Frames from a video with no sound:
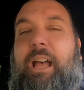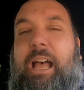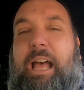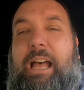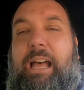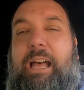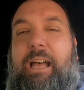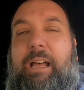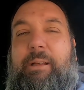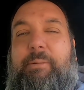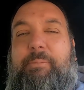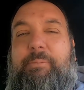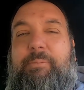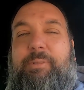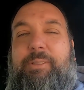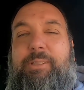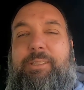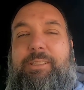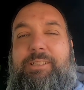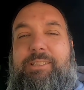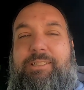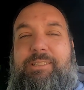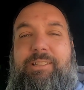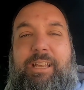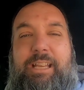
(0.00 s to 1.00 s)

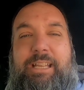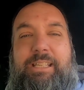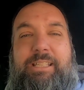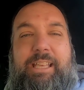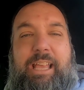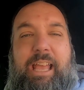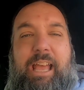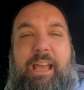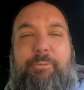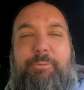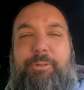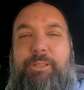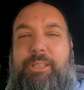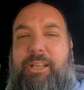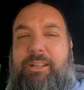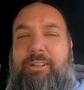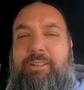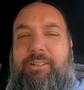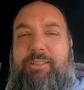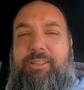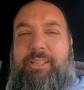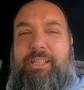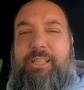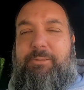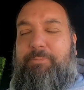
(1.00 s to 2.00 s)
Just like I said, I was
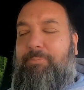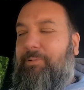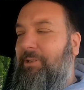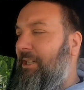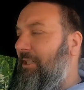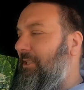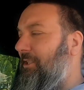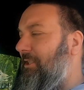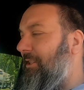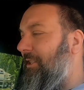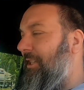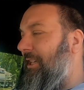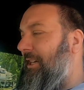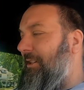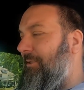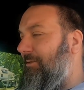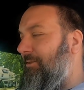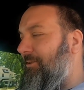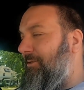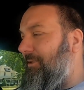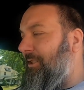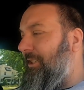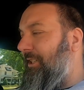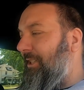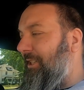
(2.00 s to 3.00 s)
under the impression that I
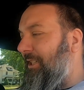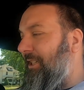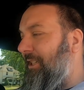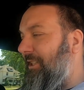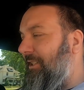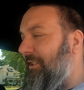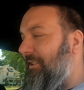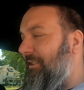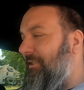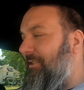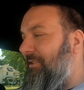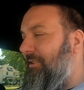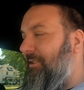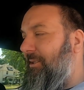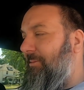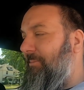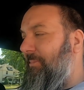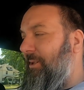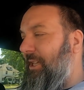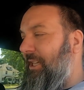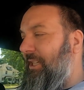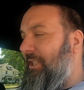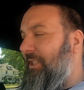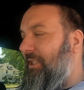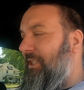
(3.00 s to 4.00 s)
was going to get
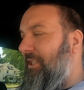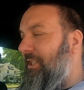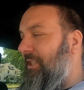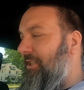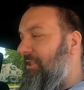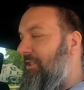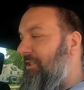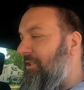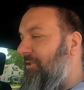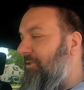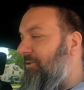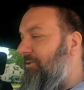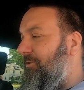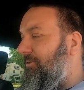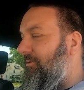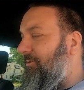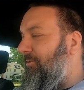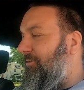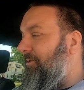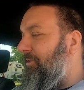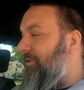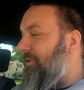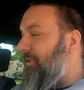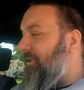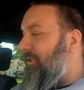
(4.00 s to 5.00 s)
some
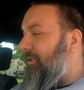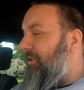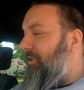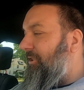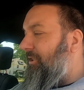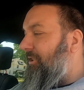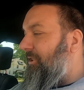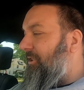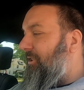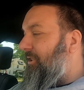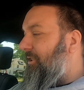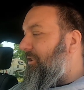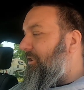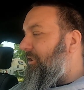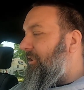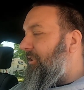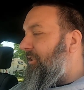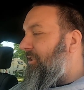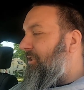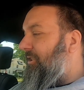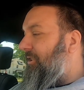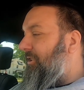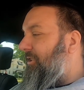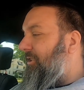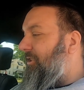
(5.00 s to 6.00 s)
additional
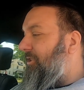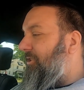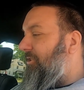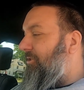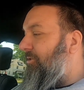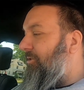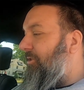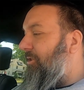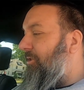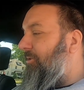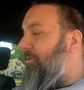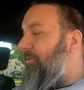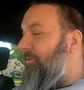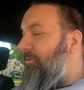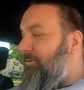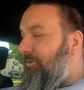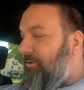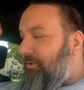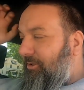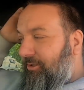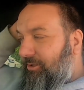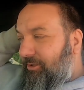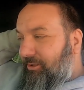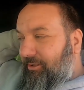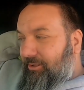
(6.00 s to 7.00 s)

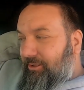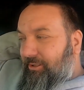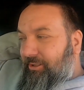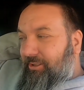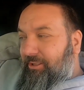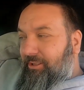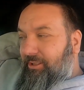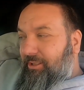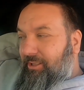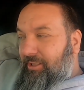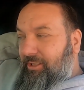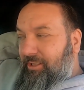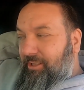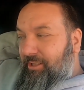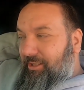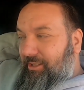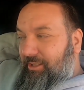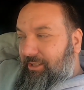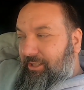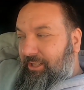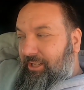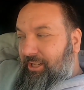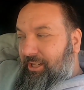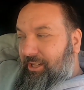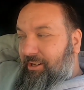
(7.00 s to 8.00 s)
controls
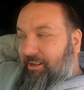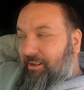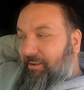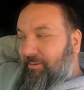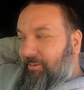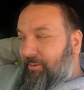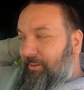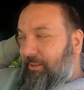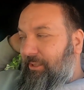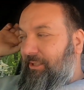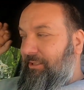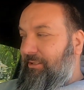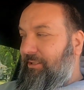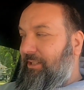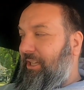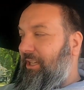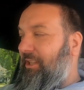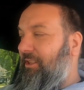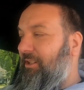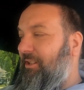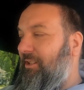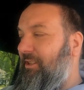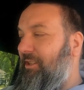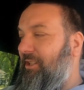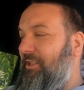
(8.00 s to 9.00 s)
here with
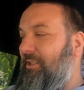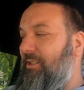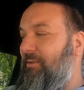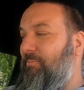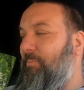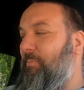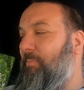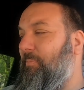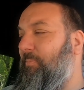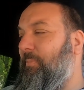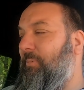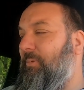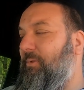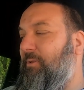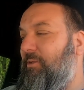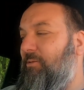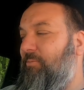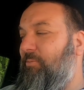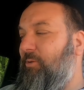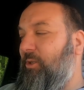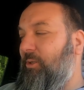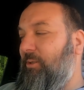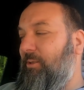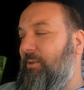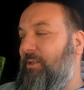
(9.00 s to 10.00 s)
either the
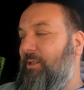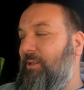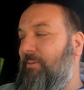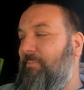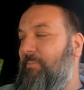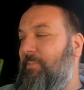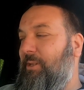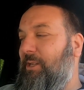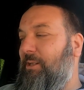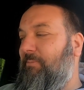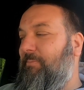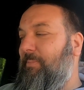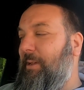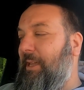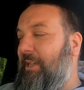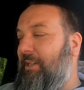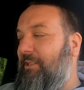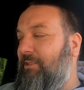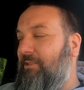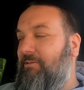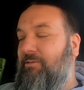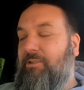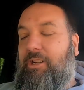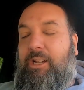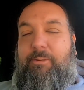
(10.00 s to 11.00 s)

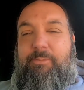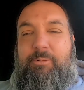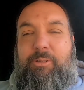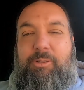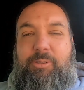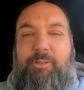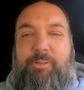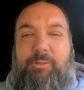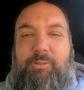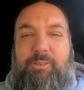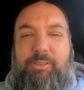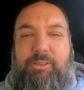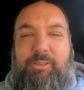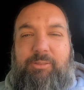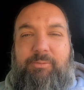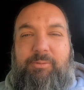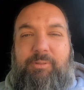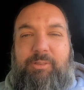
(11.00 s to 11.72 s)
mid-bass treble